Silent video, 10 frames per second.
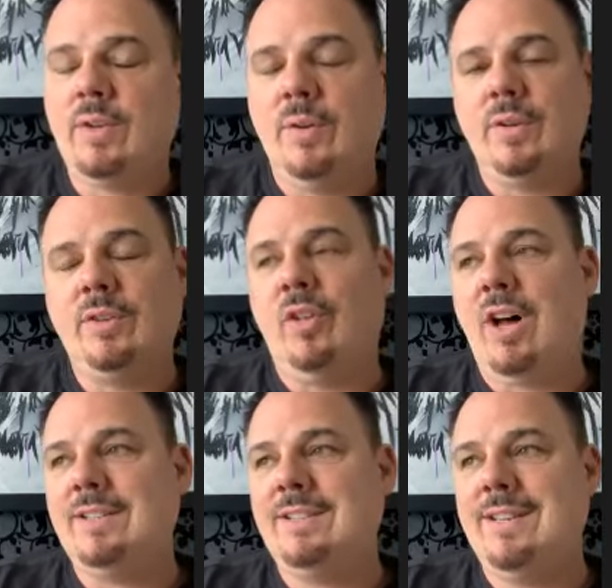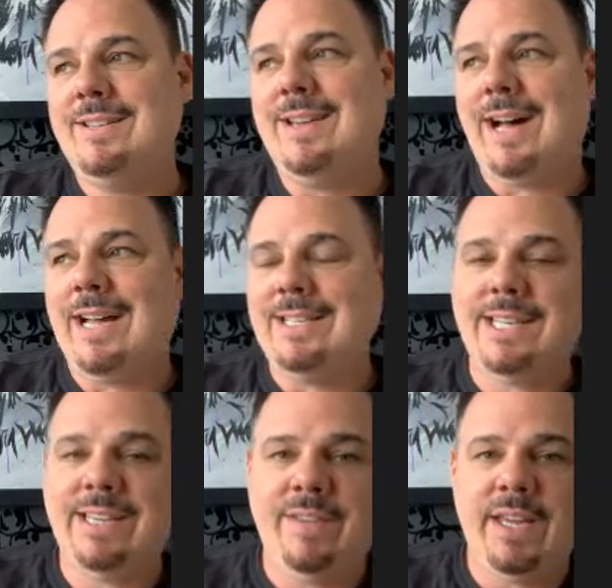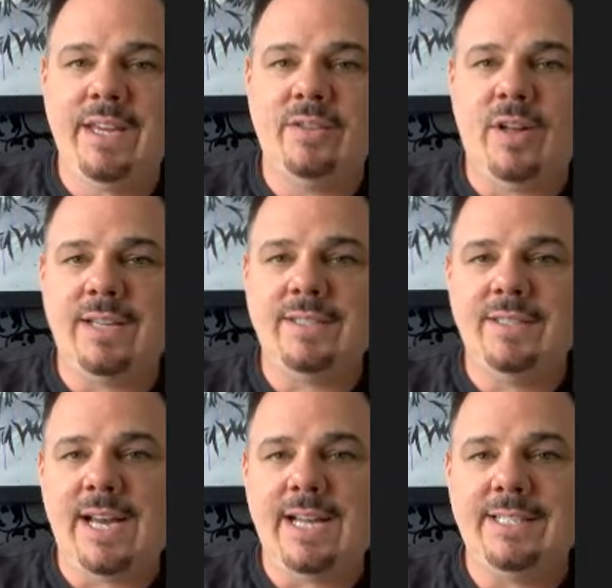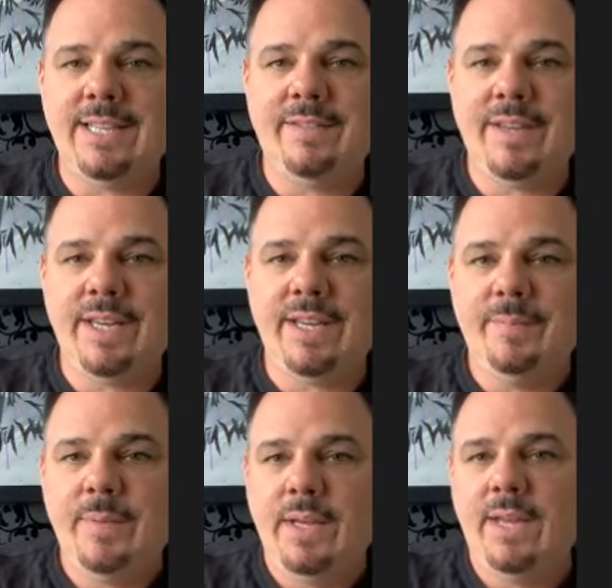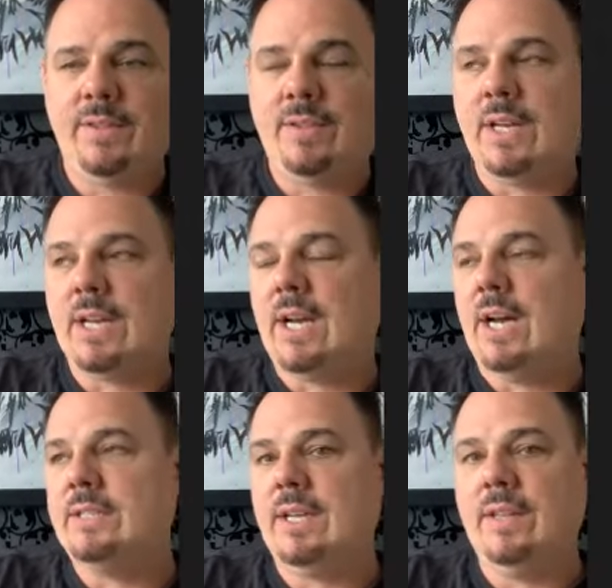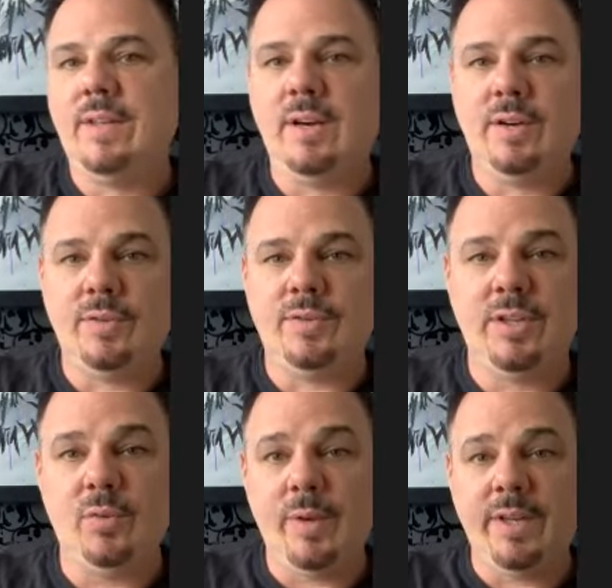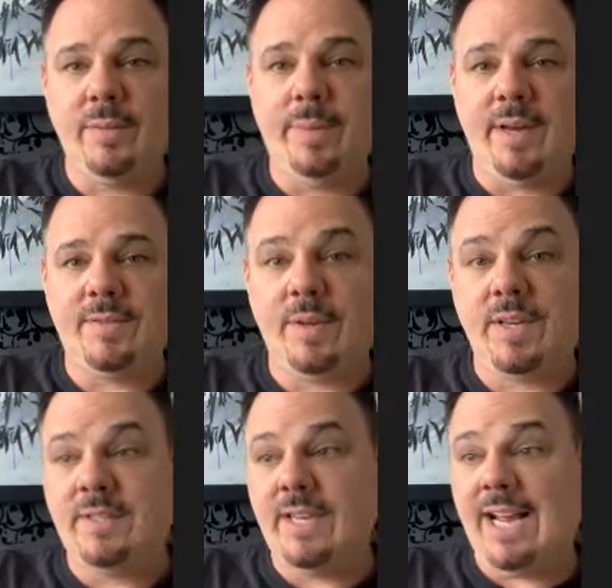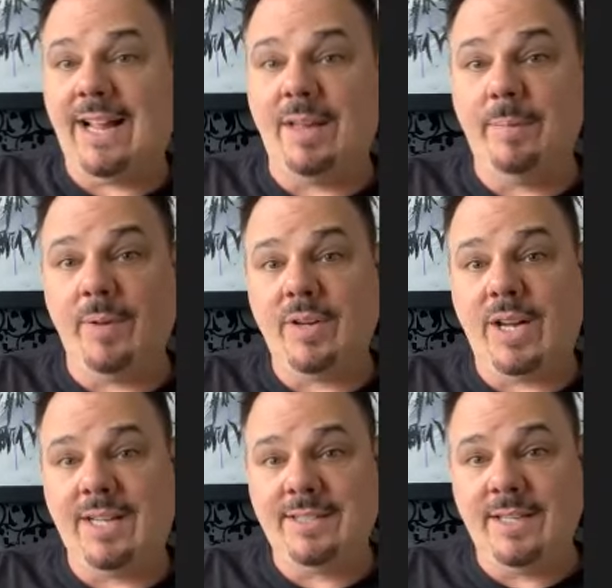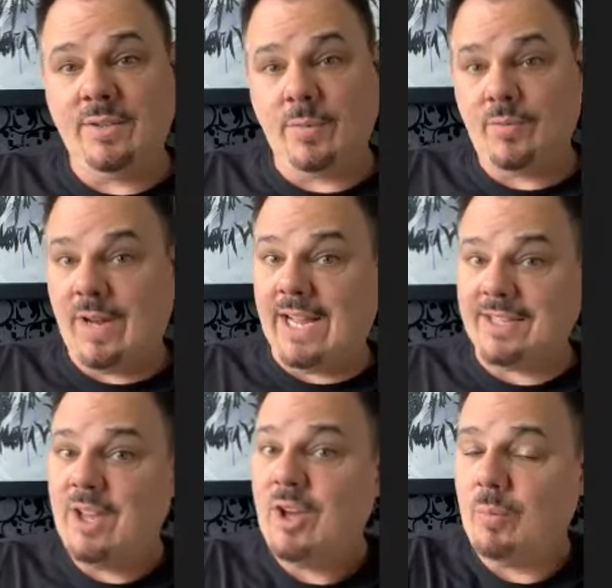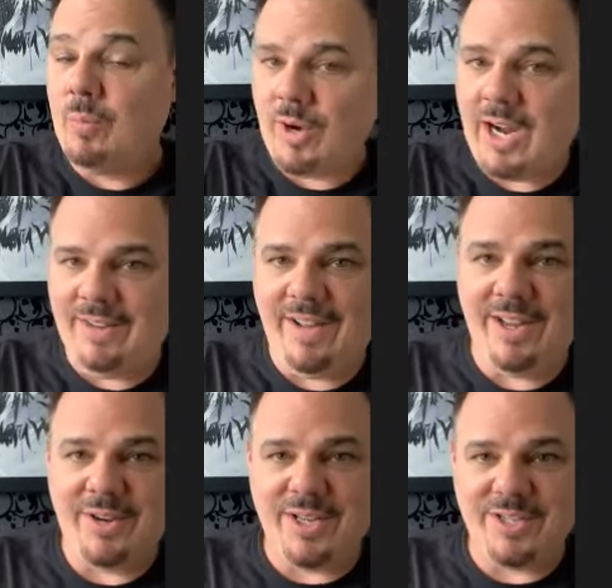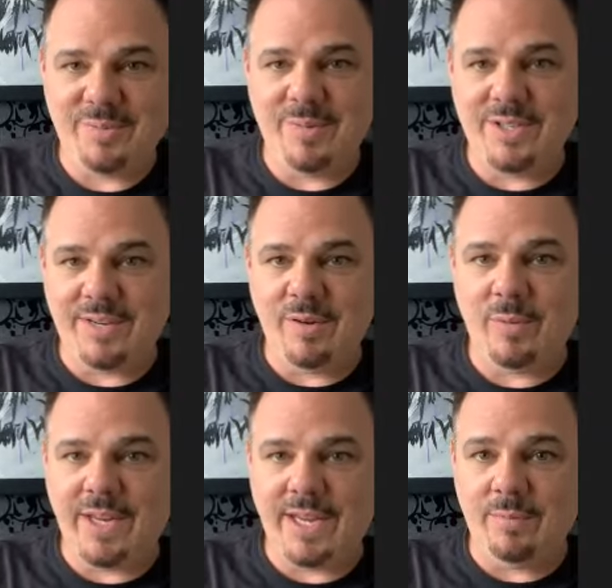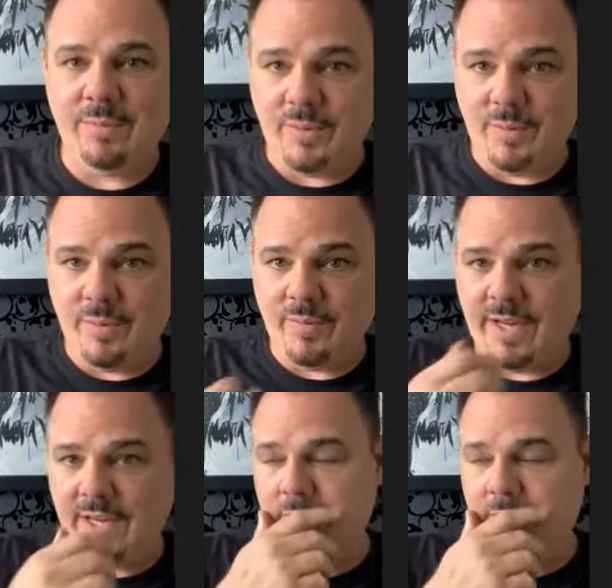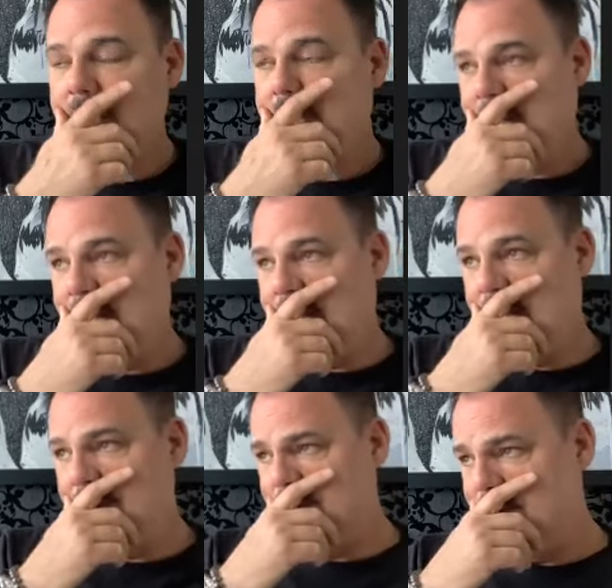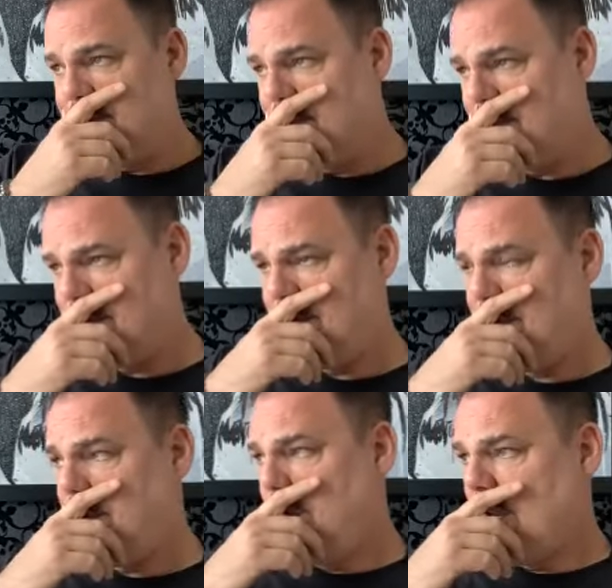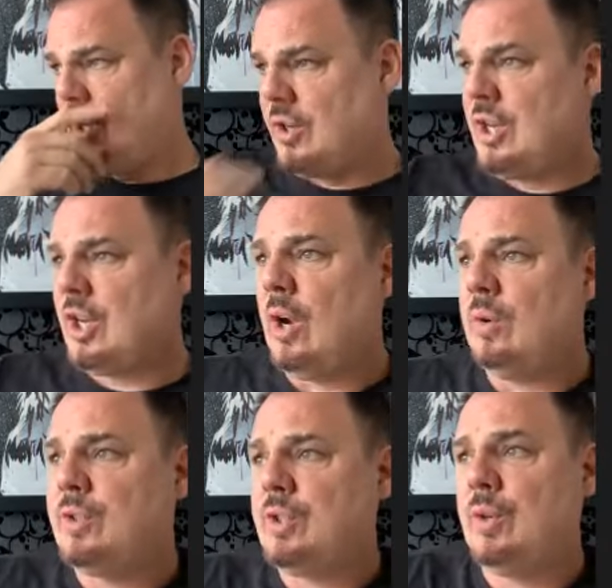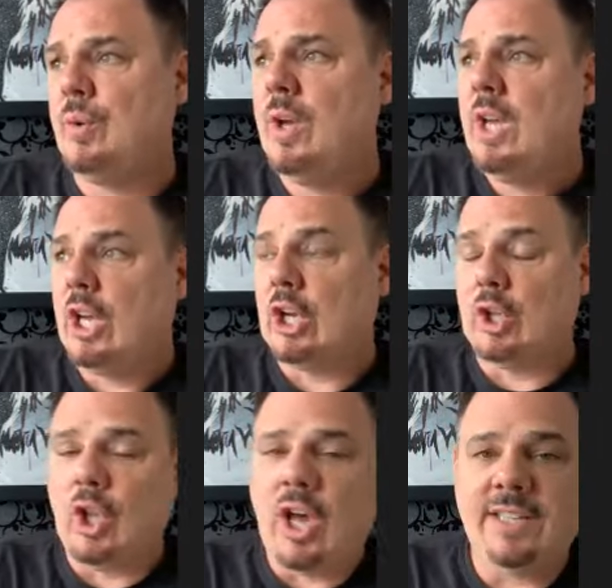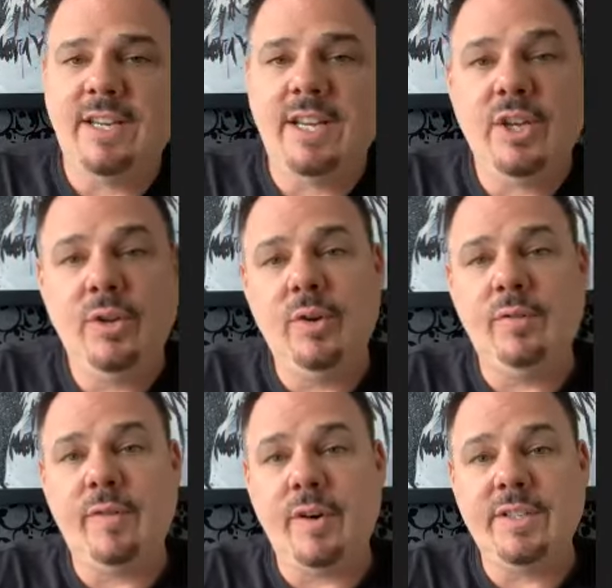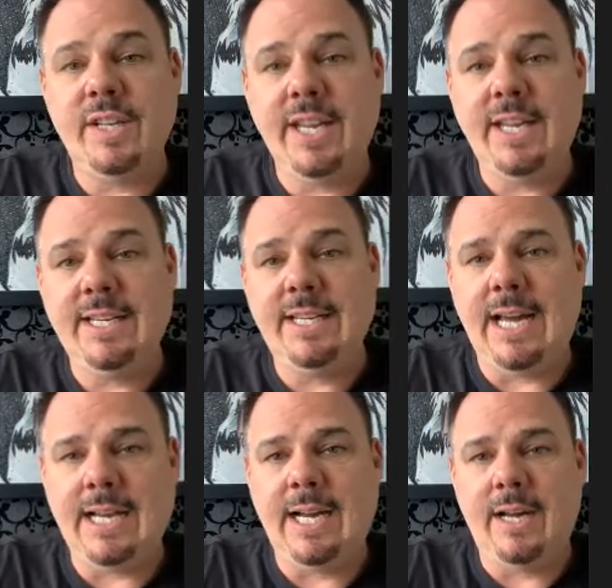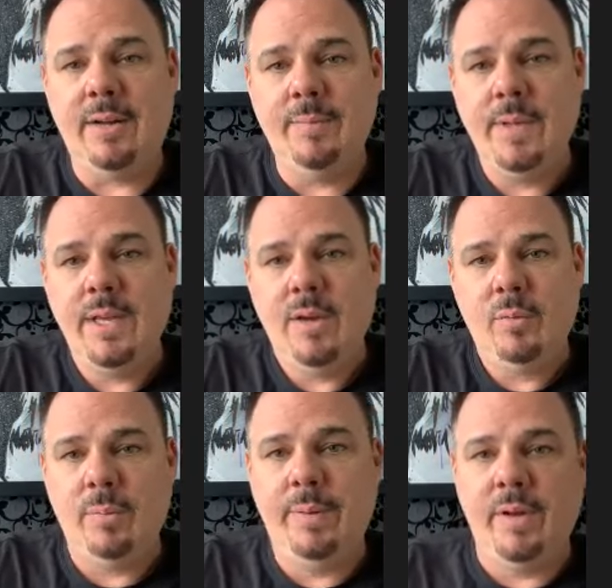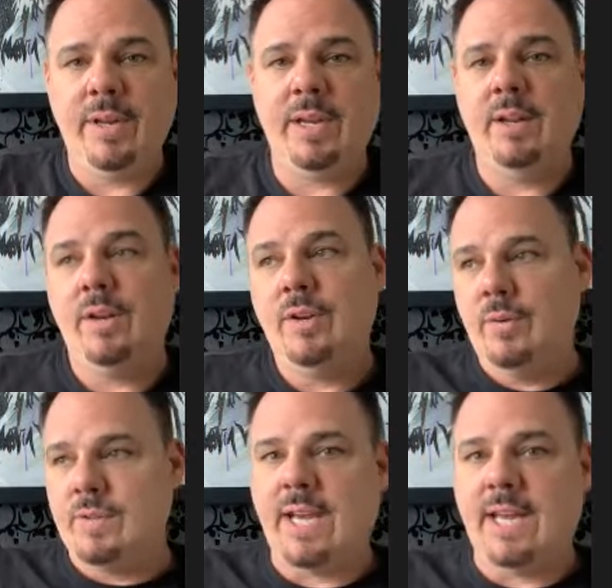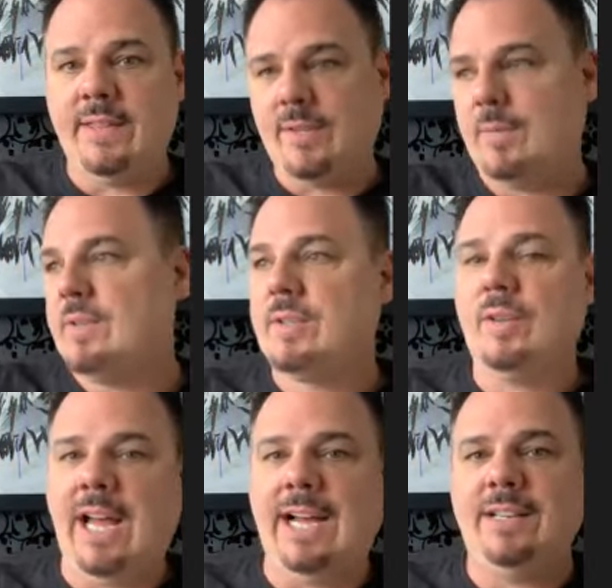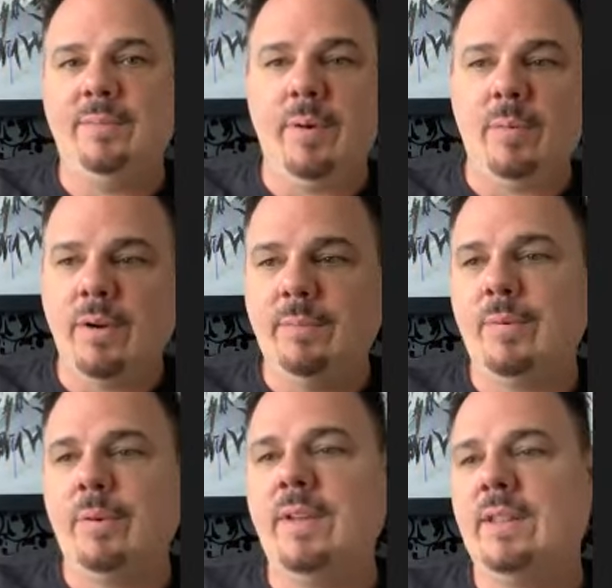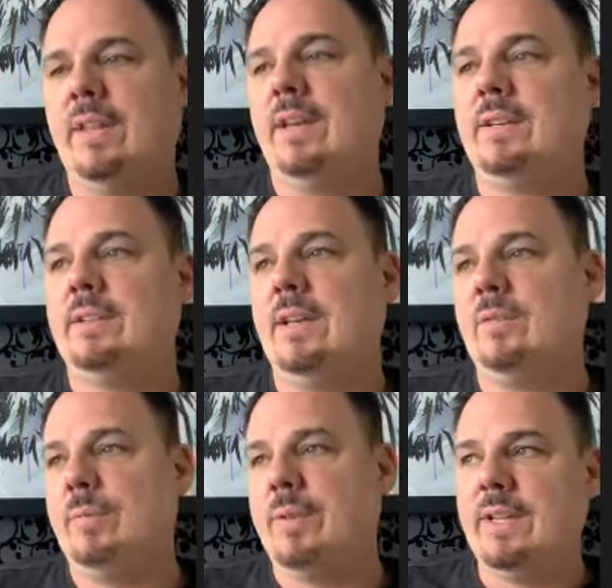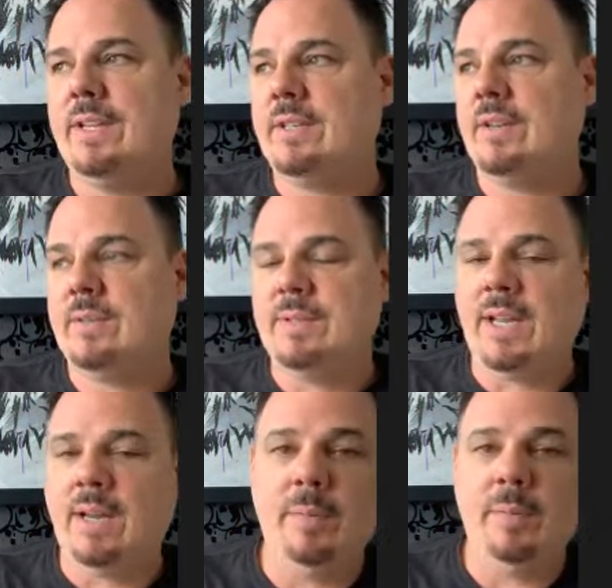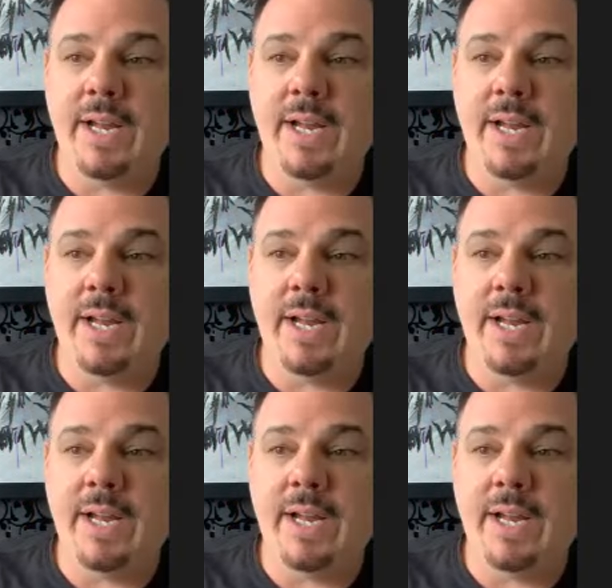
Go to gloss it dot t v, gloss it dot t v. and there's a lot of content there. You'll see the weekly bus, so you can see how I build content to attract more high-value customers. Every weekend we do a new video. Um, you can go to Gloss It University dot com. We're building a new site. This one's still active, but we're improving things that will be released here in September.